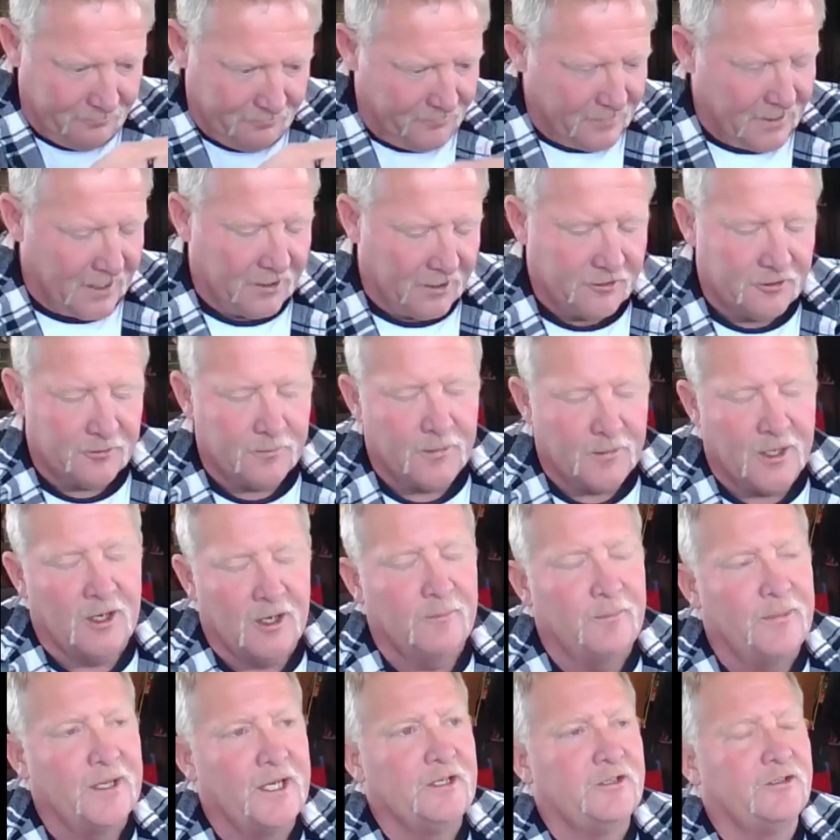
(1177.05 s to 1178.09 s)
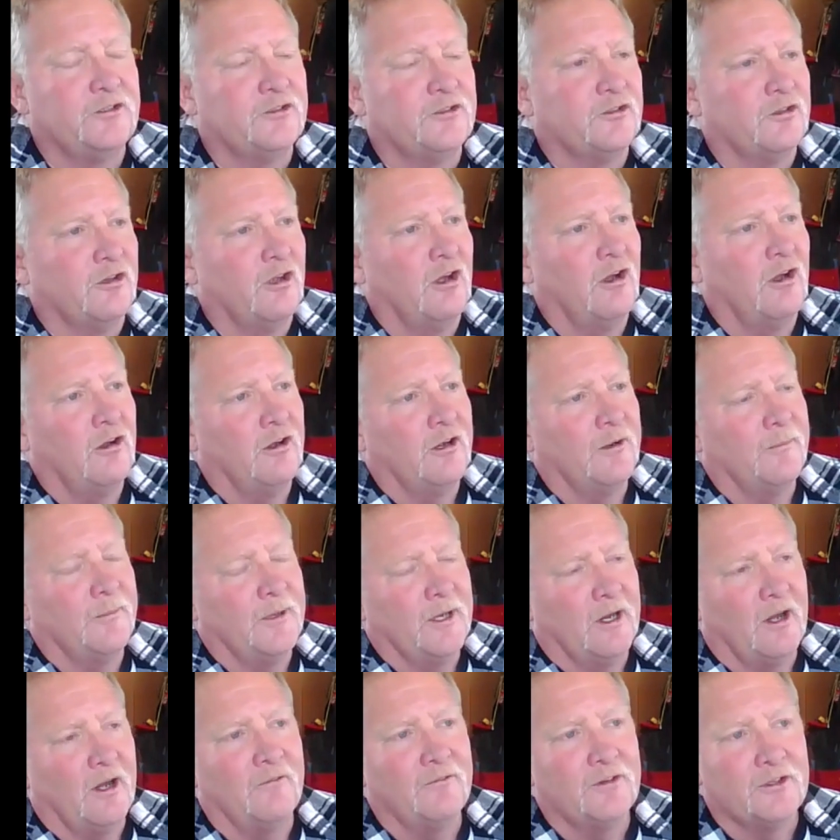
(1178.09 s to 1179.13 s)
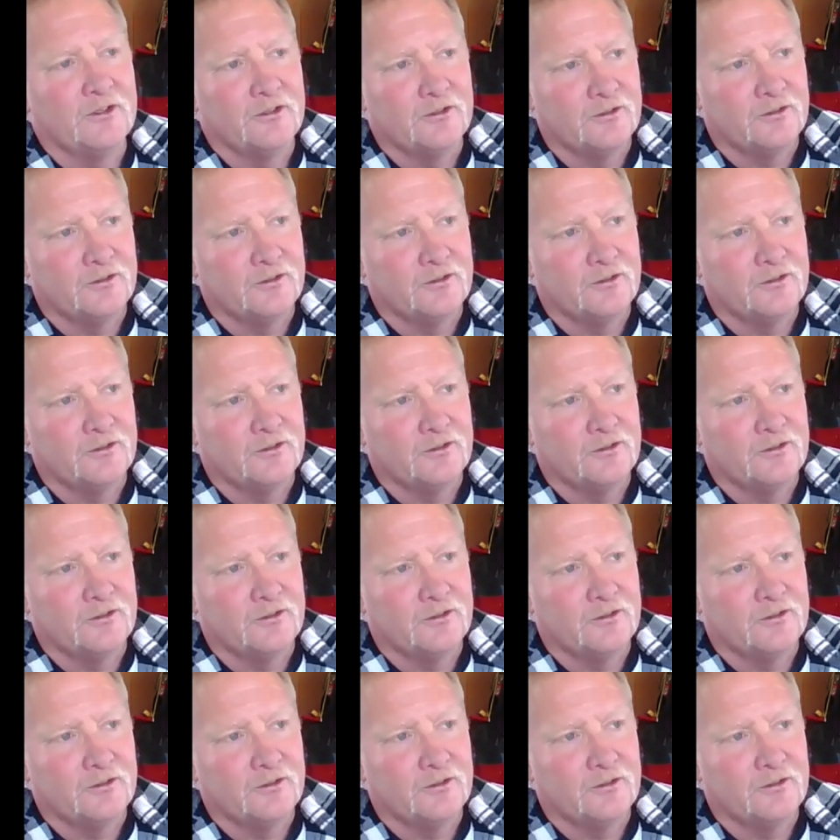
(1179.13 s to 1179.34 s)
bill and it's X amount of pages long,